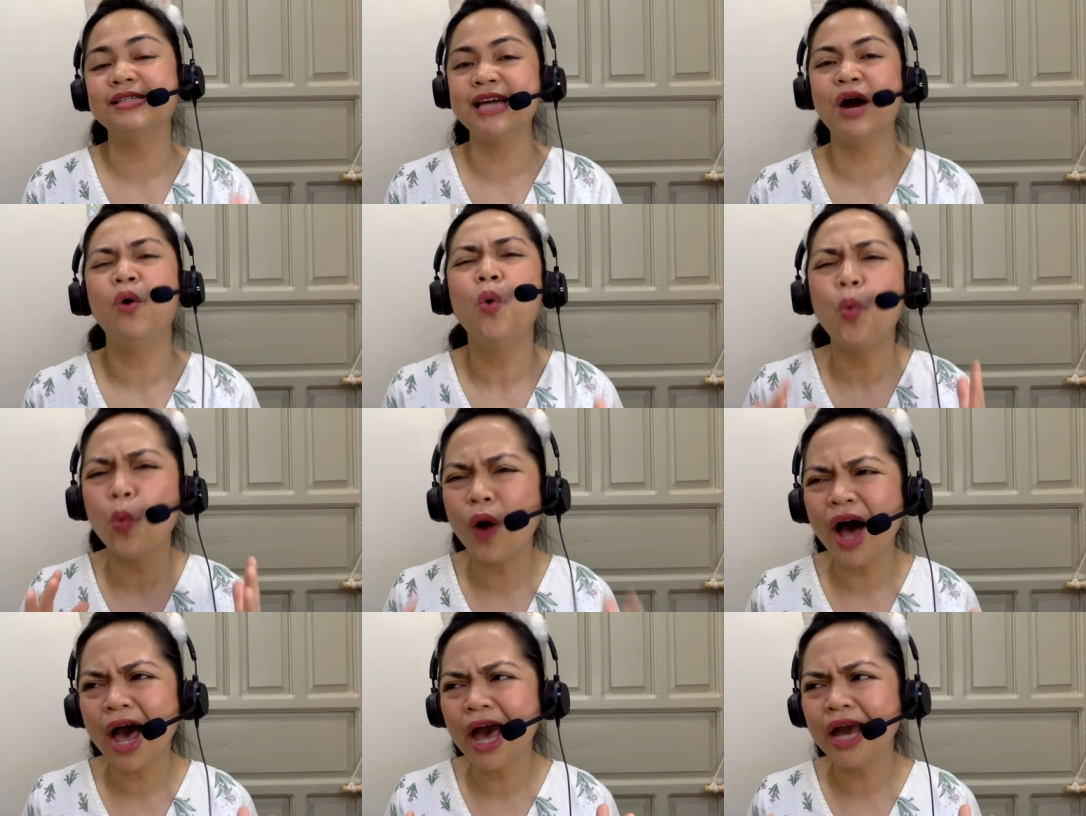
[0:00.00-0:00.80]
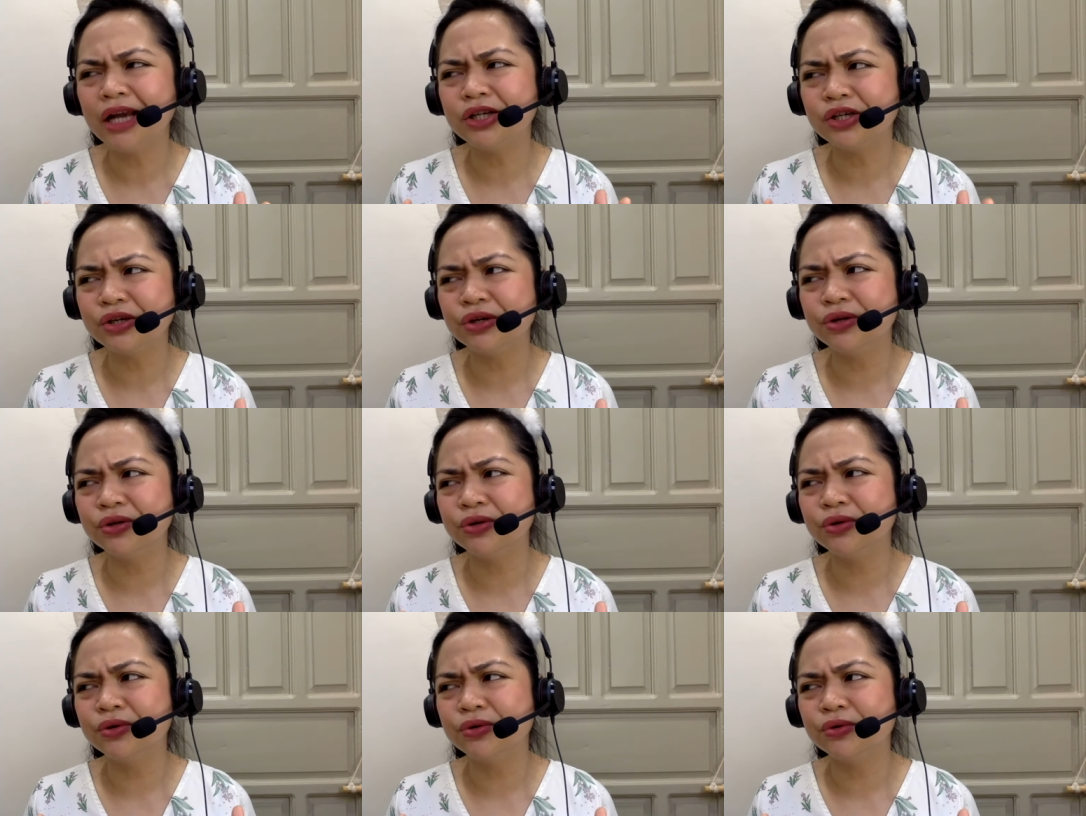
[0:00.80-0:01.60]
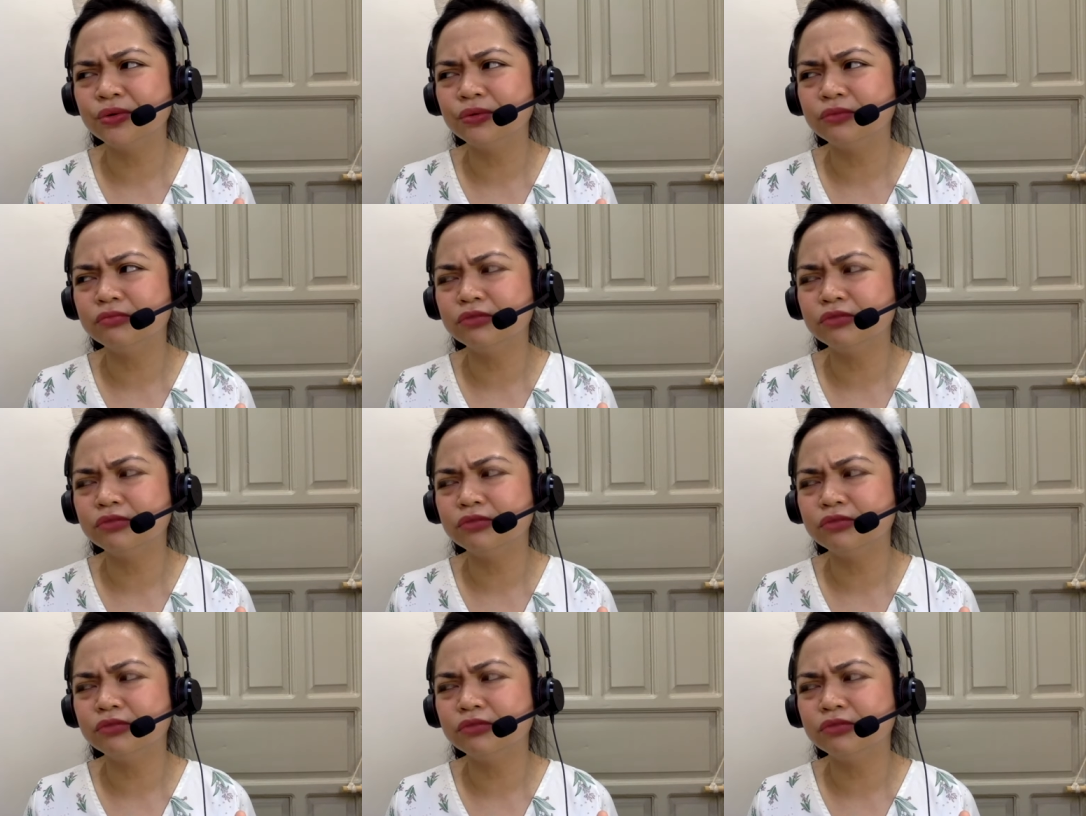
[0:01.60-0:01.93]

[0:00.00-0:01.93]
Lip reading: Now, why do